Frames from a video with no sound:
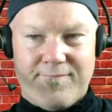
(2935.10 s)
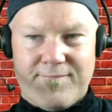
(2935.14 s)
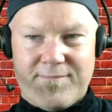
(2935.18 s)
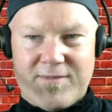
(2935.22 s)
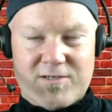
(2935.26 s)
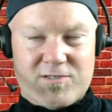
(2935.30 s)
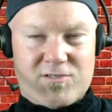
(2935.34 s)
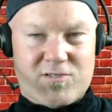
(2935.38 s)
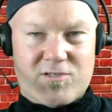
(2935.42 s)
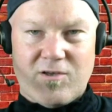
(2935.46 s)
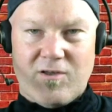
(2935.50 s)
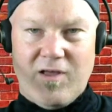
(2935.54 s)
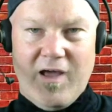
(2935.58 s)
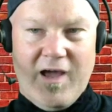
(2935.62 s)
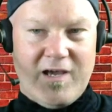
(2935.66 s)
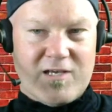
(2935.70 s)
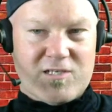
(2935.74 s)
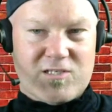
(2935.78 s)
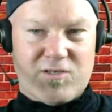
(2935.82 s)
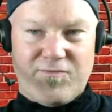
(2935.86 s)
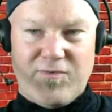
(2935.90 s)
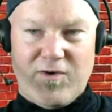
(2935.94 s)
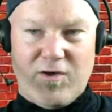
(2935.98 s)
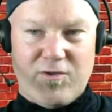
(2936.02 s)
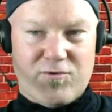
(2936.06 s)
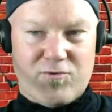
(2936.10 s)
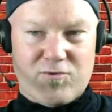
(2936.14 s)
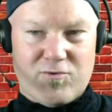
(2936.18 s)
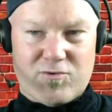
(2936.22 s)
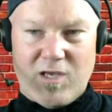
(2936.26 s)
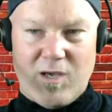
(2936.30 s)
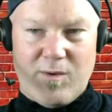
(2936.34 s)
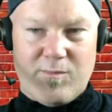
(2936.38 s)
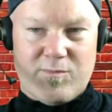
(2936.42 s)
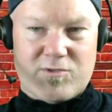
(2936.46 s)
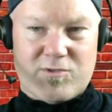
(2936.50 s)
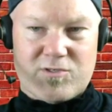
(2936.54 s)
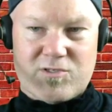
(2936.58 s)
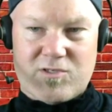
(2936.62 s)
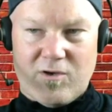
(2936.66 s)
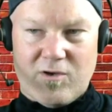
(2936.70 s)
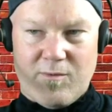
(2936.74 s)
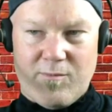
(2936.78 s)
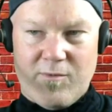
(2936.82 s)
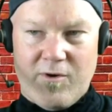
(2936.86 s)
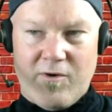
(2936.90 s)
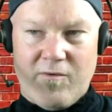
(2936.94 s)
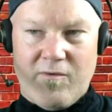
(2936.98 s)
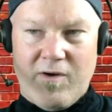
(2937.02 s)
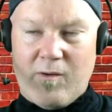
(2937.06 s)
There's still XFL News Hub is still
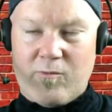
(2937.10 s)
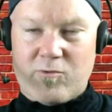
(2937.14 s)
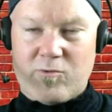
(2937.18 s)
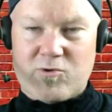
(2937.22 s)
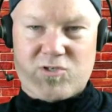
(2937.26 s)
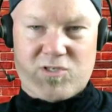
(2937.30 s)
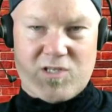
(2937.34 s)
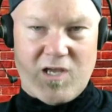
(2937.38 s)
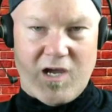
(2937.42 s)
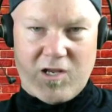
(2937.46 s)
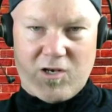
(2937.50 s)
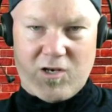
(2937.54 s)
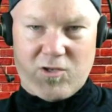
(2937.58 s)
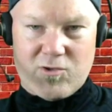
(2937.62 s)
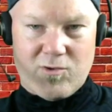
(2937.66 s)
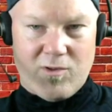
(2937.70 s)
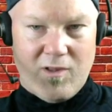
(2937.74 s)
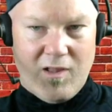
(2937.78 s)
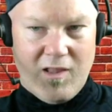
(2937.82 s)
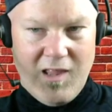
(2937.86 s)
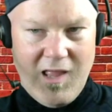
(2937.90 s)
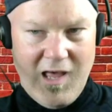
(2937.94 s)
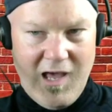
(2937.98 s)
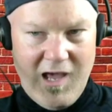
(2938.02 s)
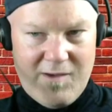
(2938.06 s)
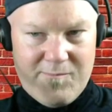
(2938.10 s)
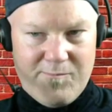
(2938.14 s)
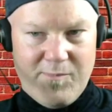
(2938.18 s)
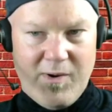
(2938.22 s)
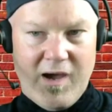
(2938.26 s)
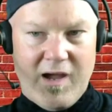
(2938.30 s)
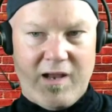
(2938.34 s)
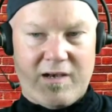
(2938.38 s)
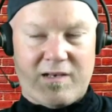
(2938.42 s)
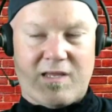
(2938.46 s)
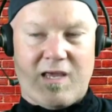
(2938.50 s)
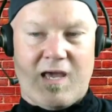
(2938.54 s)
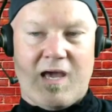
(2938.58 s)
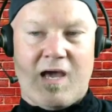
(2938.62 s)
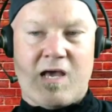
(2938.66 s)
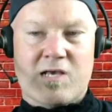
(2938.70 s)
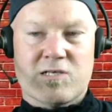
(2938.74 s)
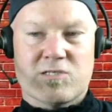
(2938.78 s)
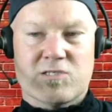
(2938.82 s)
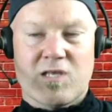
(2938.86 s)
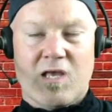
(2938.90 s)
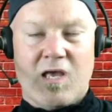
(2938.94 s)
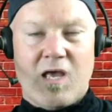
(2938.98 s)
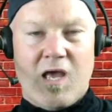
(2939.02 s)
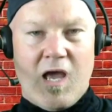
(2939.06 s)
going to be around. We're just not going to do the live
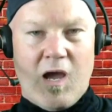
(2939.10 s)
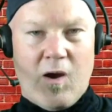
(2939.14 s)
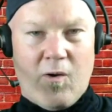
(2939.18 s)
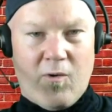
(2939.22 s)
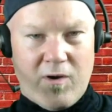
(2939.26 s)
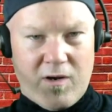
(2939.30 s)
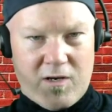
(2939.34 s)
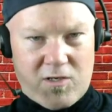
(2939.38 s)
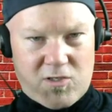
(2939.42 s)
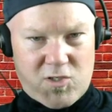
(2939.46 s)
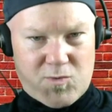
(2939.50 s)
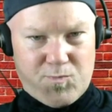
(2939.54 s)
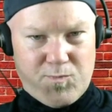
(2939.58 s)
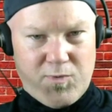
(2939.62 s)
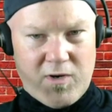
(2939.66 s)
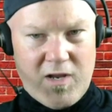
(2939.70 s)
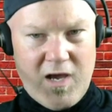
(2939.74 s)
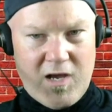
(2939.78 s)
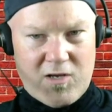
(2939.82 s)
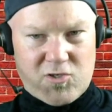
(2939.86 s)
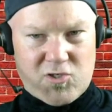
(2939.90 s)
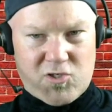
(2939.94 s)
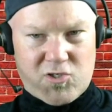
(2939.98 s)
podcast, and we're going to just put out